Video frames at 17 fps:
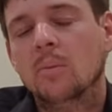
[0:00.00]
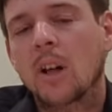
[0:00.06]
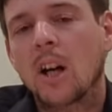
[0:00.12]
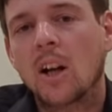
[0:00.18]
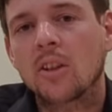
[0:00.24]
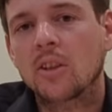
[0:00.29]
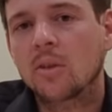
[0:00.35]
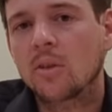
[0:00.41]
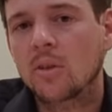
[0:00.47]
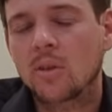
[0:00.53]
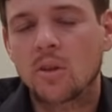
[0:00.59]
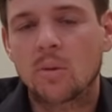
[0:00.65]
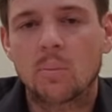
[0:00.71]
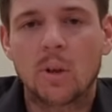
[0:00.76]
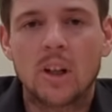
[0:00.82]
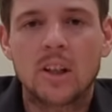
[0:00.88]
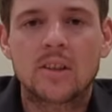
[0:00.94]
How do you do your
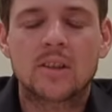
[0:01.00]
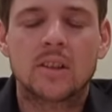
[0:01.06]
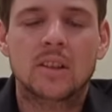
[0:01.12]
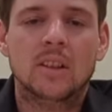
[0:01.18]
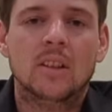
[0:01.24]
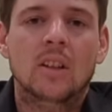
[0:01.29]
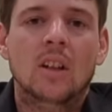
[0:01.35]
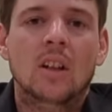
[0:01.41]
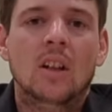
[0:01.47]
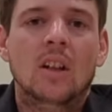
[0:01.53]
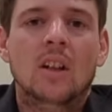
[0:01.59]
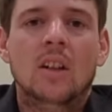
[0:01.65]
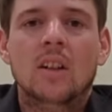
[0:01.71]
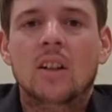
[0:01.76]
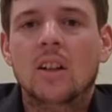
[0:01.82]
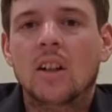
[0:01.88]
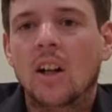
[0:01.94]
bracing?
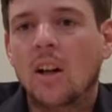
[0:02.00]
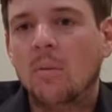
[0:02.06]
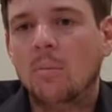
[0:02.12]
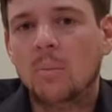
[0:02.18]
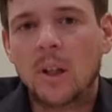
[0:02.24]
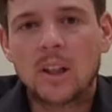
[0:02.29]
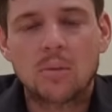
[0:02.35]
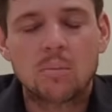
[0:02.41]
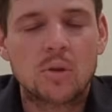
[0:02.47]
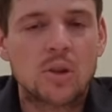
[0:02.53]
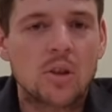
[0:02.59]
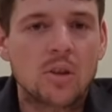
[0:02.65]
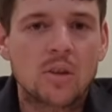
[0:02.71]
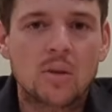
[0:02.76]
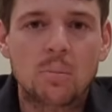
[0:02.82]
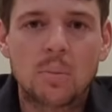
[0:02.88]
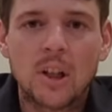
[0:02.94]
Make them show
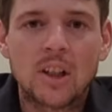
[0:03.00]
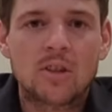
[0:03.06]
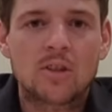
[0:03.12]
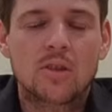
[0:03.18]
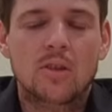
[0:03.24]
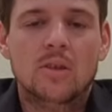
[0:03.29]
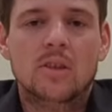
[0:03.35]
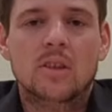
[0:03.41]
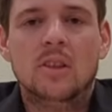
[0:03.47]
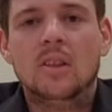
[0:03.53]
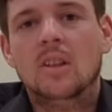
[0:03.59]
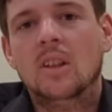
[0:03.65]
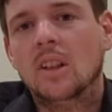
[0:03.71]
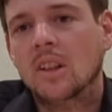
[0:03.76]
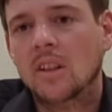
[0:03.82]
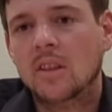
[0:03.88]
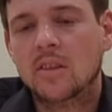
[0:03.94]
you pictures
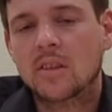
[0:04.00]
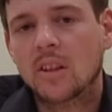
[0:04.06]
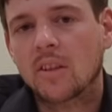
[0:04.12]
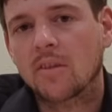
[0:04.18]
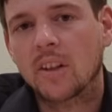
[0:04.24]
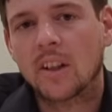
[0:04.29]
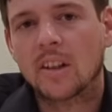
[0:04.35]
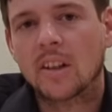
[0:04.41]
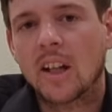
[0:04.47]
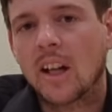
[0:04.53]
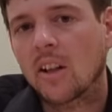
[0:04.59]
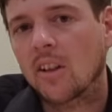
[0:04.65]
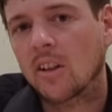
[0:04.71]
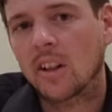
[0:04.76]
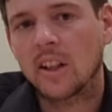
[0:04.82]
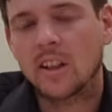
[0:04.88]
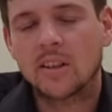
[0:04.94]
and stuff like that,
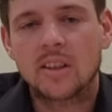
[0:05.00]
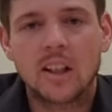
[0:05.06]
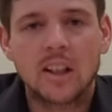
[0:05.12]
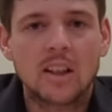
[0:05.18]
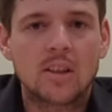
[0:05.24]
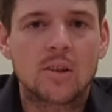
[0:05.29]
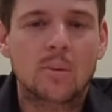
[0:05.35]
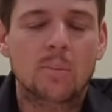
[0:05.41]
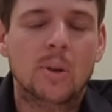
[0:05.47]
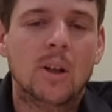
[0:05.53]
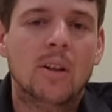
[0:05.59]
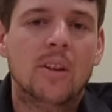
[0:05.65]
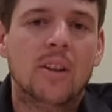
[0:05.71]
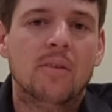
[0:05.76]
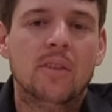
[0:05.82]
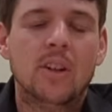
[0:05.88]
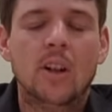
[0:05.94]
or like take you to a barn
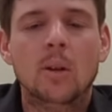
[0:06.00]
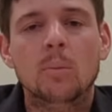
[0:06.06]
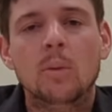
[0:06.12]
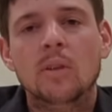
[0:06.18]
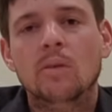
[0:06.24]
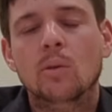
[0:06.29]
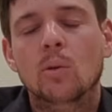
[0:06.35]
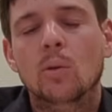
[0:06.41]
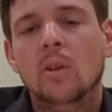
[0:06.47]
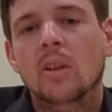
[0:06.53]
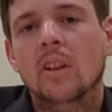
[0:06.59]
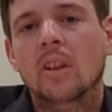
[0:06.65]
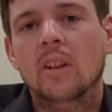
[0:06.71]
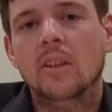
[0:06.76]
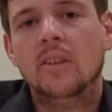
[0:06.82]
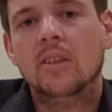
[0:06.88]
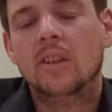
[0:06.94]
they've done before
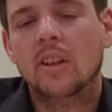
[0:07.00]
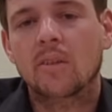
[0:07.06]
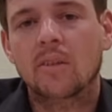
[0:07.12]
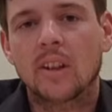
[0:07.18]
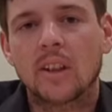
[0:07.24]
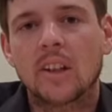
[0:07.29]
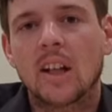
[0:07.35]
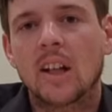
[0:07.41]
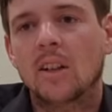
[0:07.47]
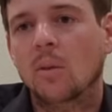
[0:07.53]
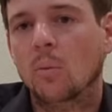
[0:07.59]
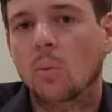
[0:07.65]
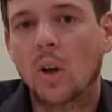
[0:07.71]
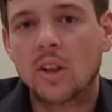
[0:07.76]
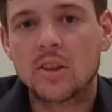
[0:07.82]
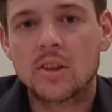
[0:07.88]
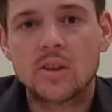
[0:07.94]
and stuff like that.
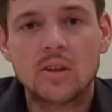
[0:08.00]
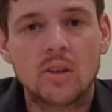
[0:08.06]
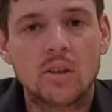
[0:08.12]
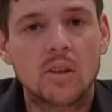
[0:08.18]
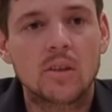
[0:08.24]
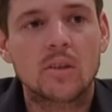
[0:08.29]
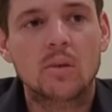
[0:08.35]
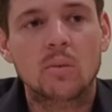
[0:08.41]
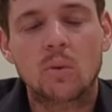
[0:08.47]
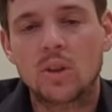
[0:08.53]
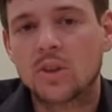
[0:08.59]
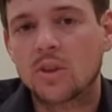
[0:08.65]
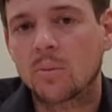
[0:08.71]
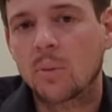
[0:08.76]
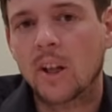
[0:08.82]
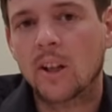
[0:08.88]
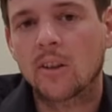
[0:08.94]
What's your
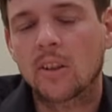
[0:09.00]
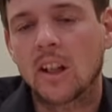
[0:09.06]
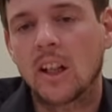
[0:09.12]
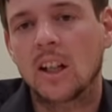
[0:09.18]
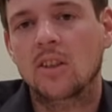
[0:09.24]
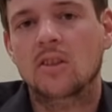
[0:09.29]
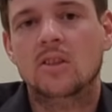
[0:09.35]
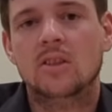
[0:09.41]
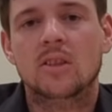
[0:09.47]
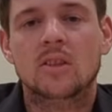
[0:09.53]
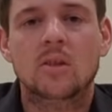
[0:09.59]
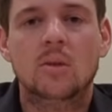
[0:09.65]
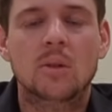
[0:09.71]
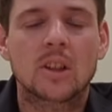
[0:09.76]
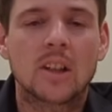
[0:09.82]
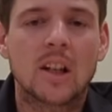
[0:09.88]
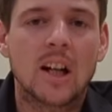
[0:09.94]
metal gauge? Is it
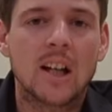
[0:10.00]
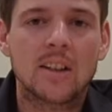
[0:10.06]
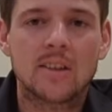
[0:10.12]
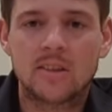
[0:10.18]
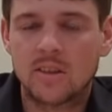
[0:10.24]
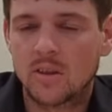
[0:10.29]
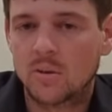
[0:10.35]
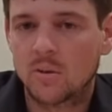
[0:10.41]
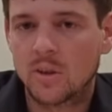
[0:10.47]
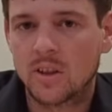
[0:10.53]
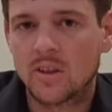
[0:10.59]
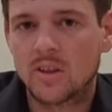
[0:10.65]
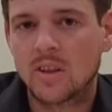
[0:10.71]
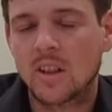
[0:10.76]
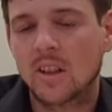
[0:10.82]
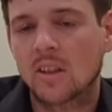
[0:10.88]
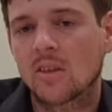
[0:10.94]
29? Is it
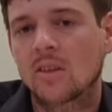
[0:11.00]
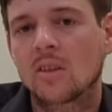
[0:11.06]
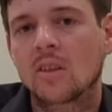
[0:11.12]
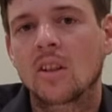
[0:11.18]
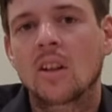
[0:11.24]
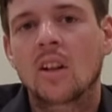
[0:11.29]
26?